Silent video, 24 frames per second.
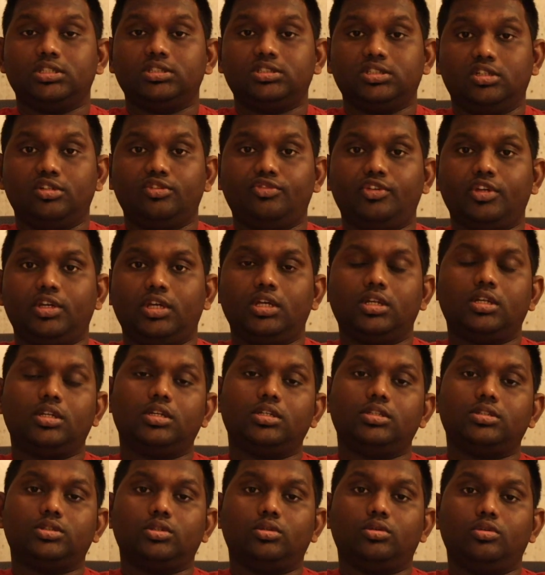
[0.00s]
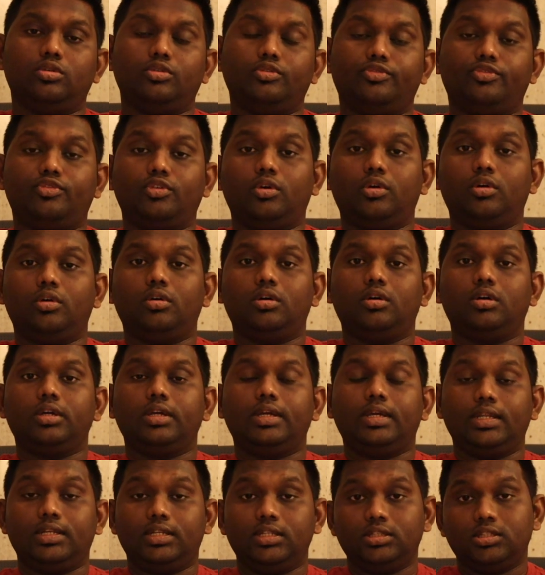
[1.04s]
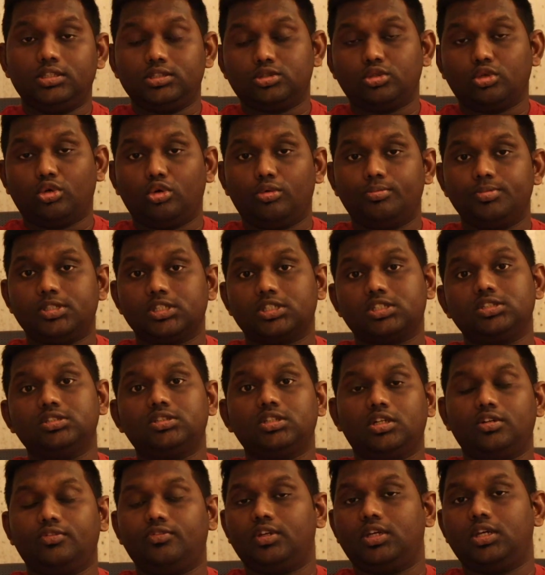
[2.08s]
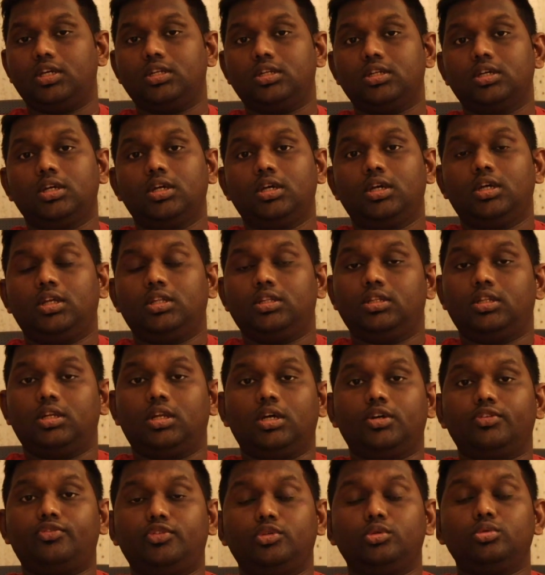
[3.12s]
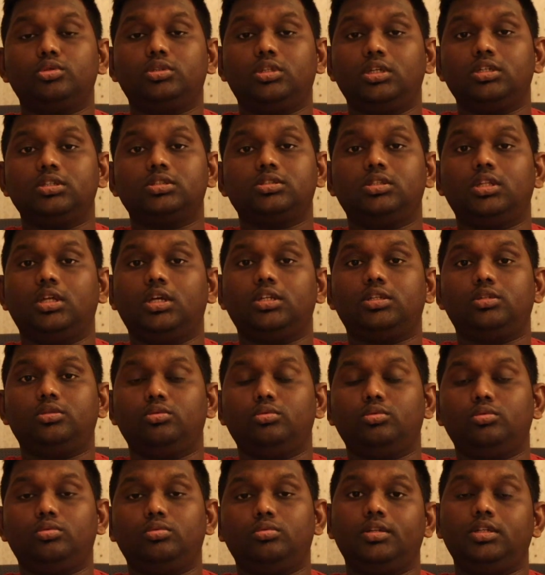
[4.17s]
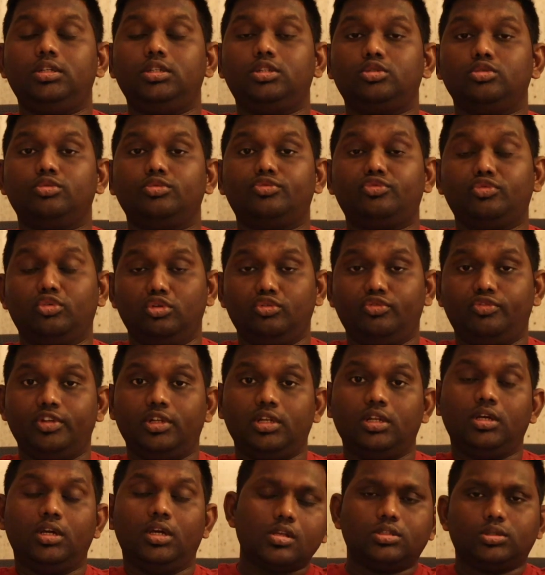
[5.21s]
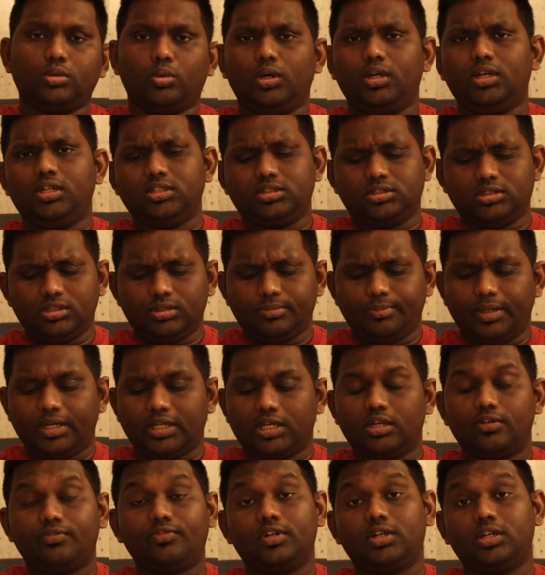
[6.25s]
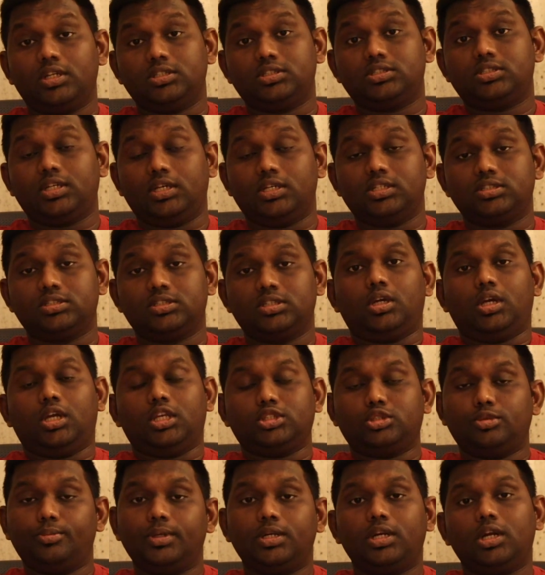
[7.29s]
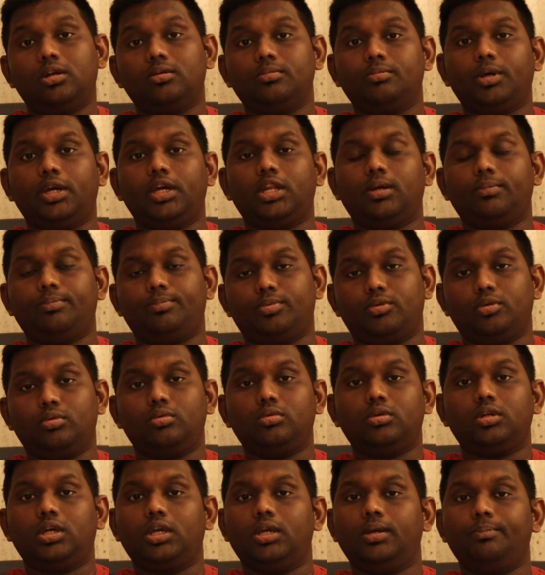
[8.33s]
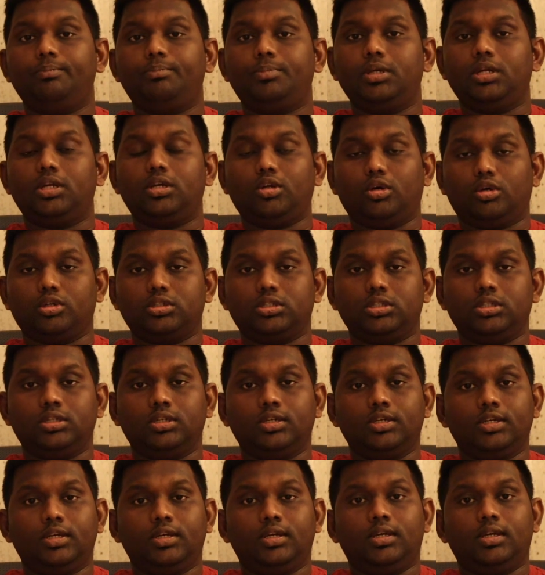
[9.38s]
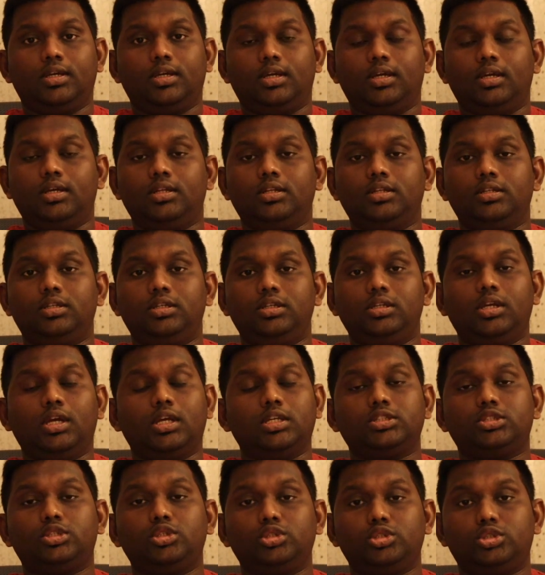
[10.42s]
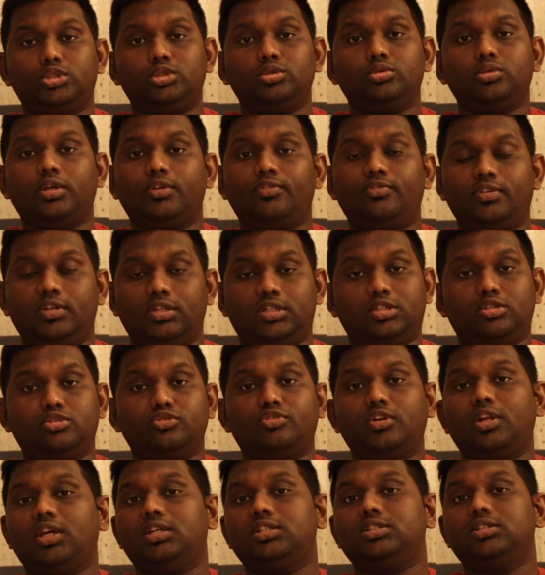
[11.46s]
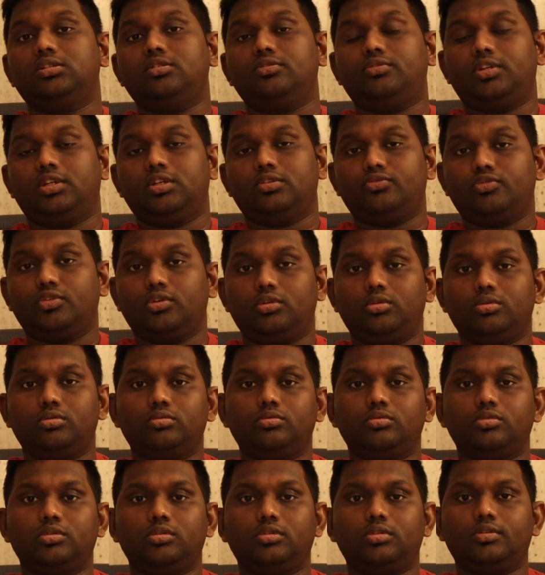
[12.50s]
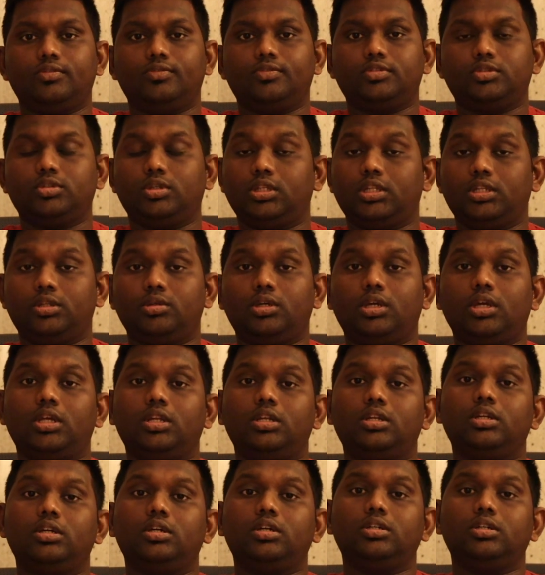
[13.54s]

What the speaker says: certificate. So for getting this no objection certificate, there are a few things that you need to fulfill. So one is the medical fitness test has to be done by an approved MPA doctor, and he has to issue a fit to fly certificate for you so that you can